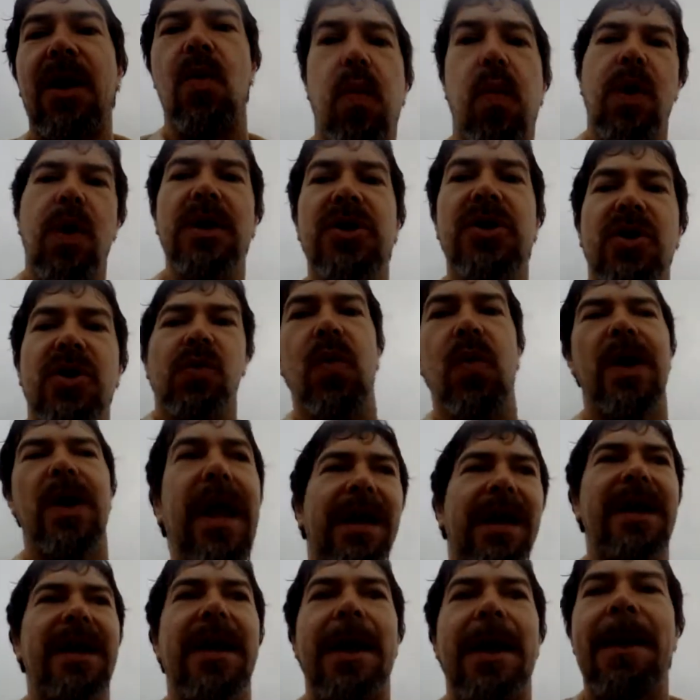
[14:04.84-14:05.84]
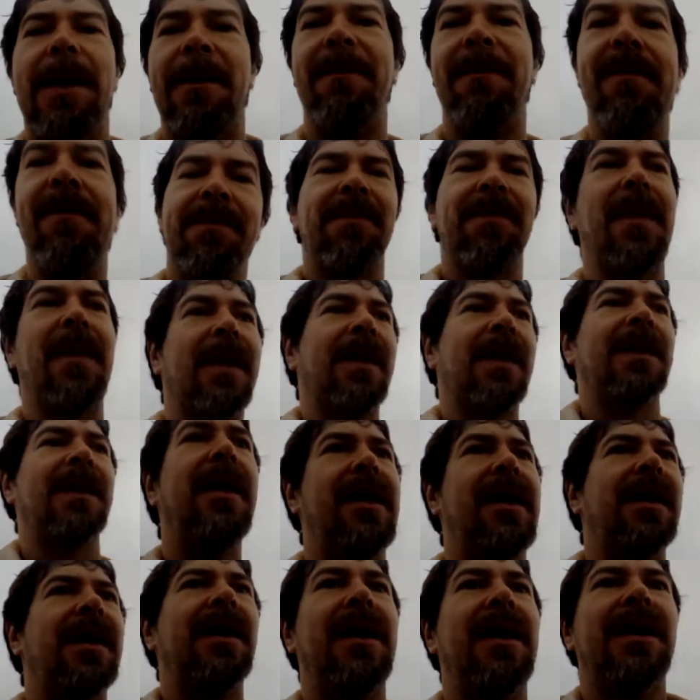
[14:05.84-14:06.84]
it like once a week,
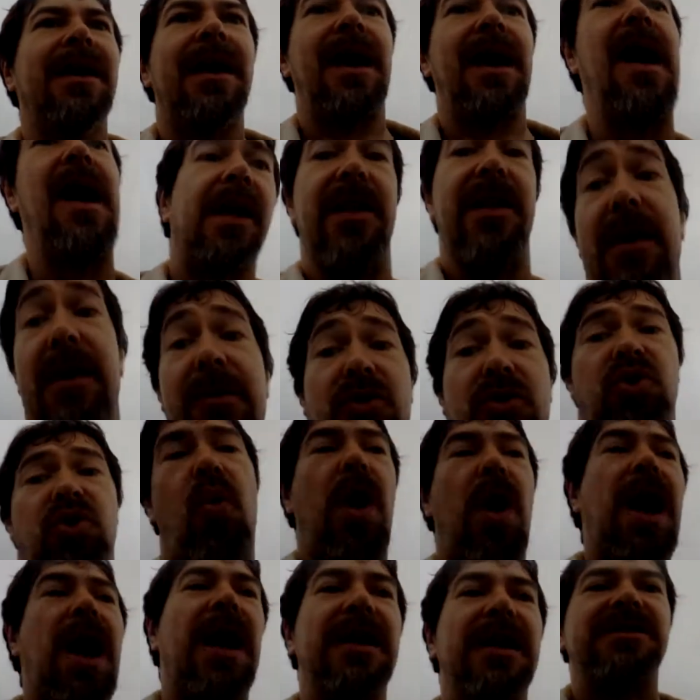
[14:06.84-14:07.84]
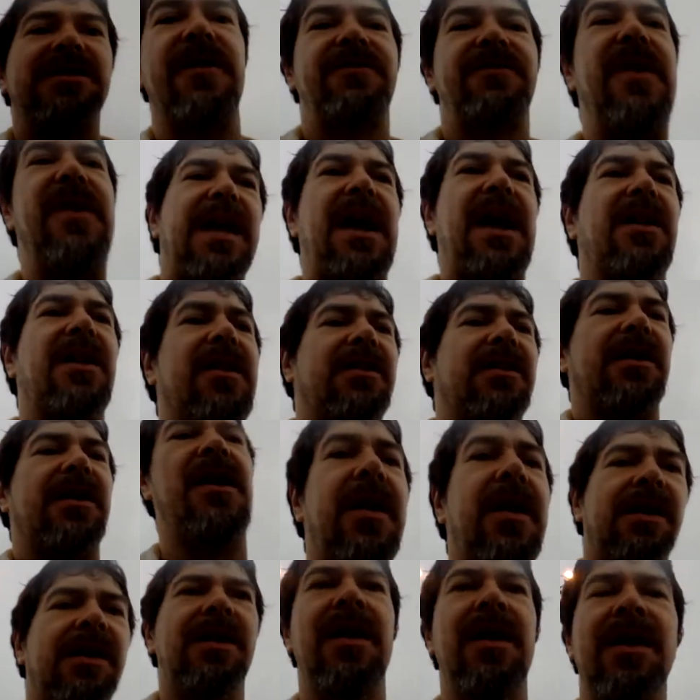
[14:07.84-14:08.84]
uh, twice if you count the.
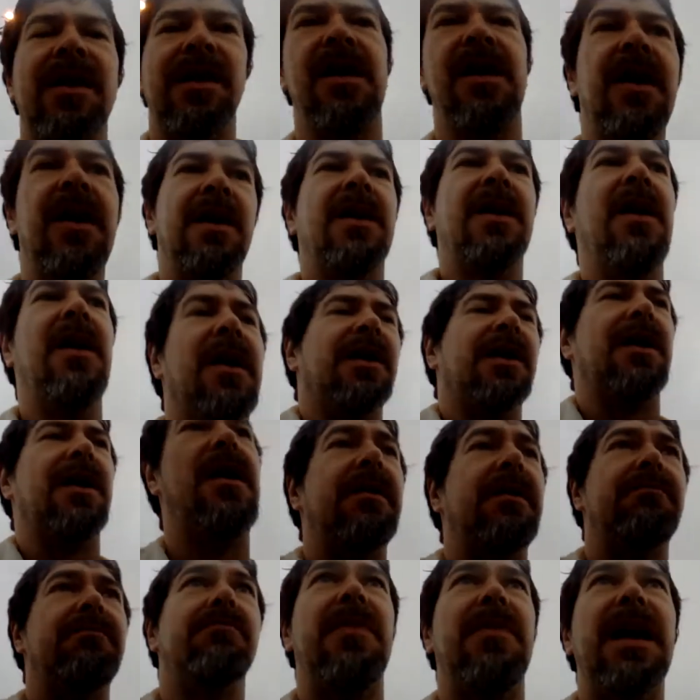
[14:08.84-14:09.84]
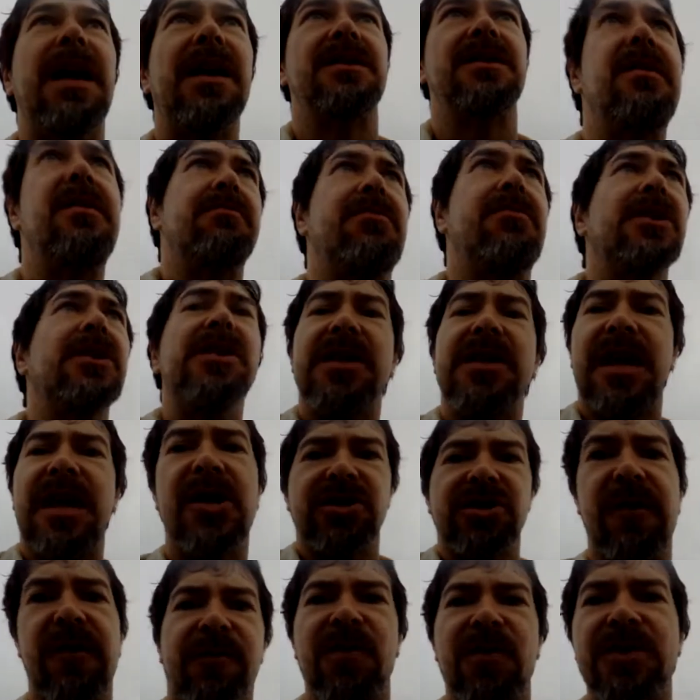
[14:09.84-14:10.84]
Yeah, this is
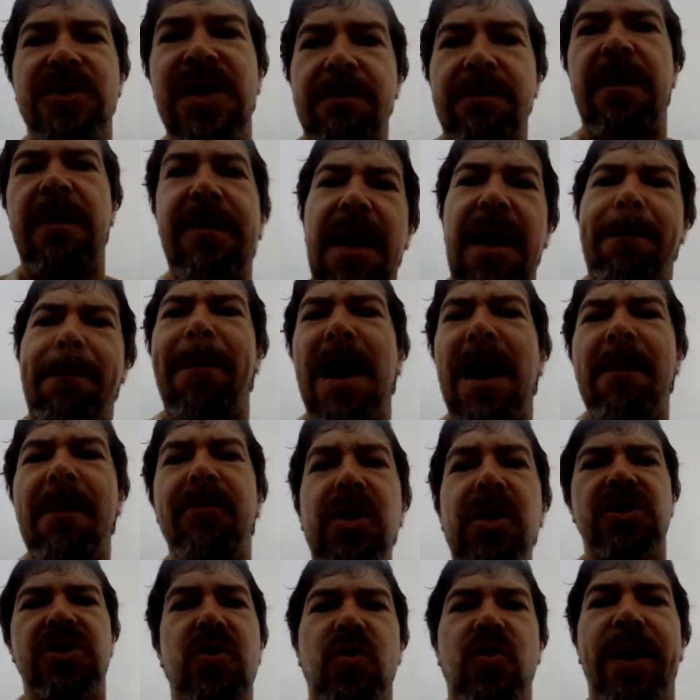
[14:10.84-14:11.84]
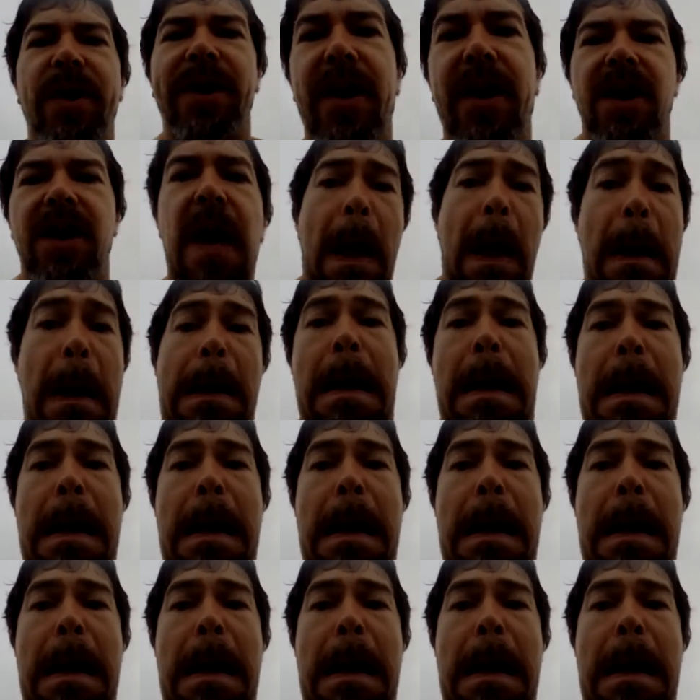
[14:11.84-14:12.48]
actually the first time I've had pop this week.